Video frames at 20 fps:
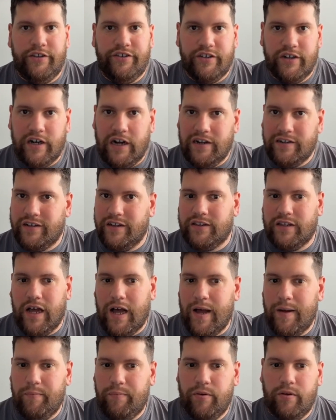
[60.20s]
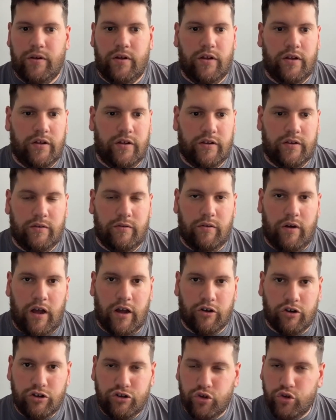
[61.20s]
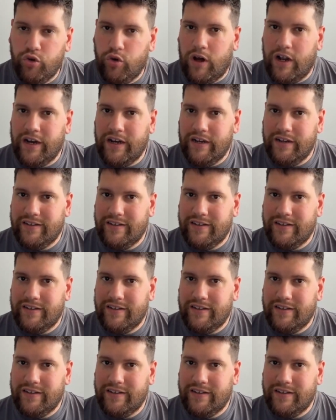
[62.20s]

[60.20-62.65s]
general setup. I'm going to do a